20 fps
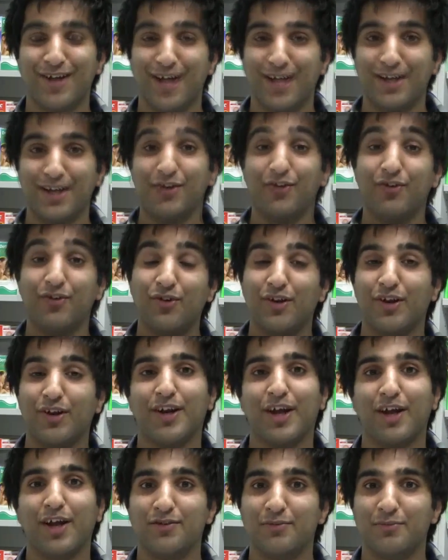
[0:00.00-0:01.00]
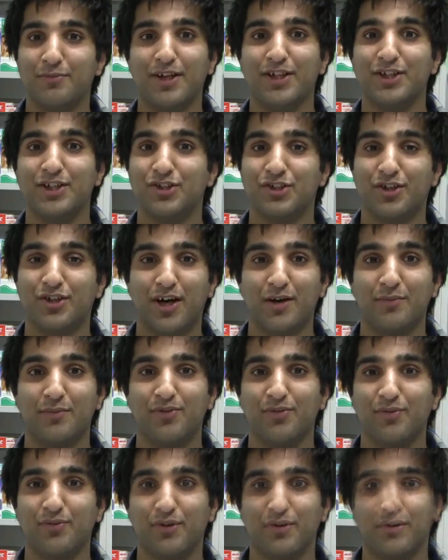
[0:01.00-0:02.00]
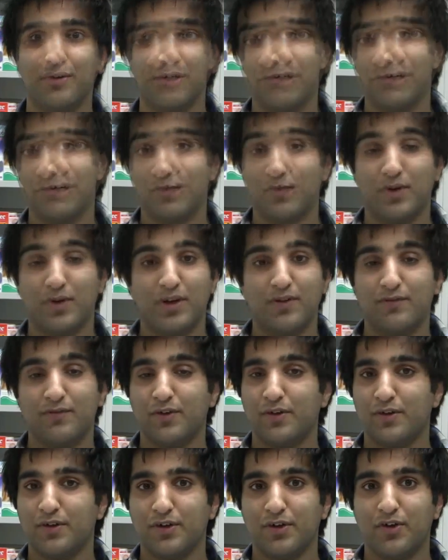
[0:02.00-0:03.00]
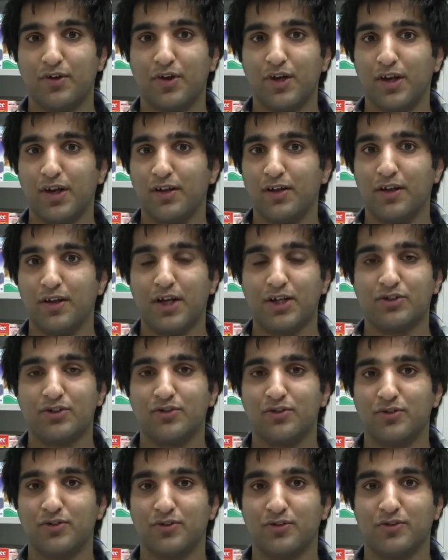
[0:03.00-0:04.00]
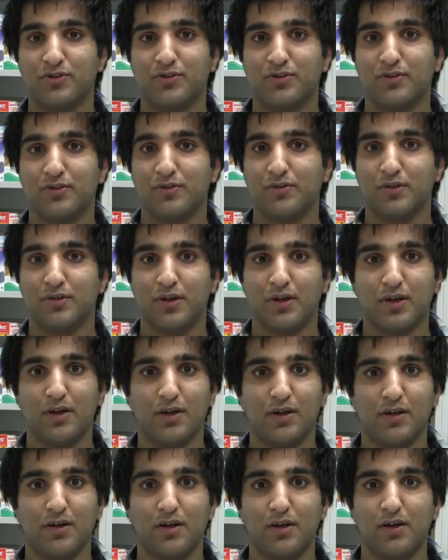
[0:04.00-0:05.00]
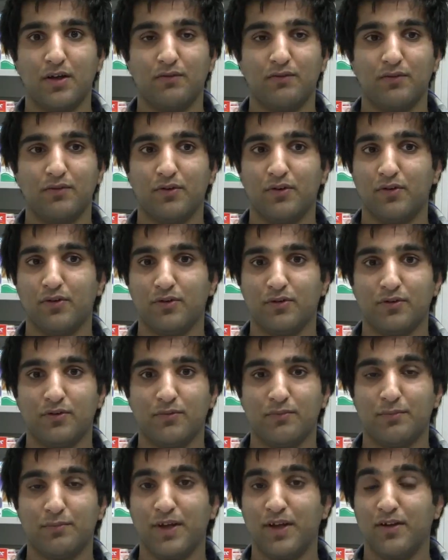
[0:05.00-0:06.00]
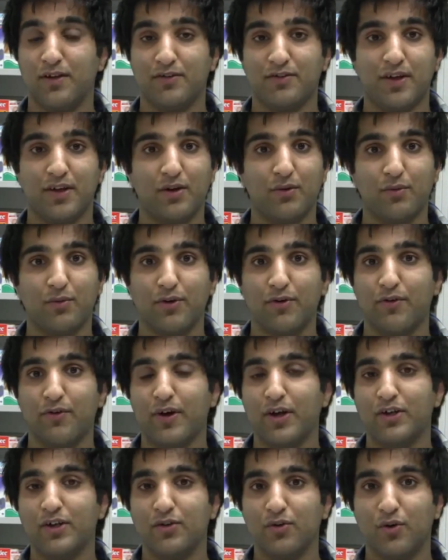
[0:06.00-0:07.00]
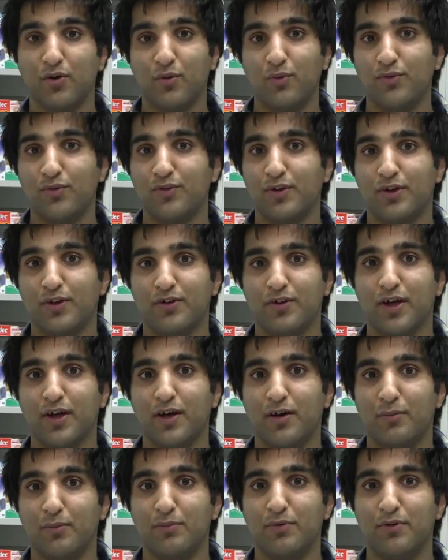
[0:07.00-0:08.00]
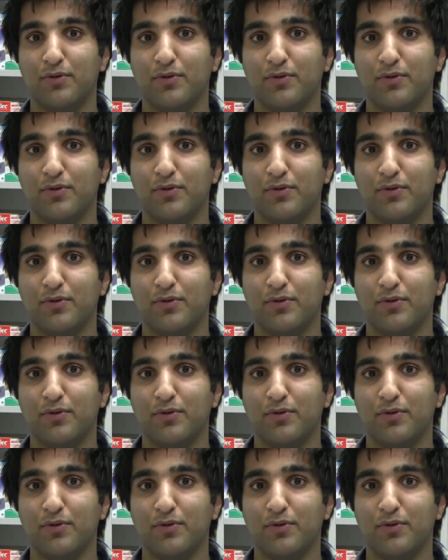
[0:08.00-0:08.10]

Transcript: And you do learn how to manage your time as well. Whenever you need it, lecturers, even your peers, anyone around, you're always there to help.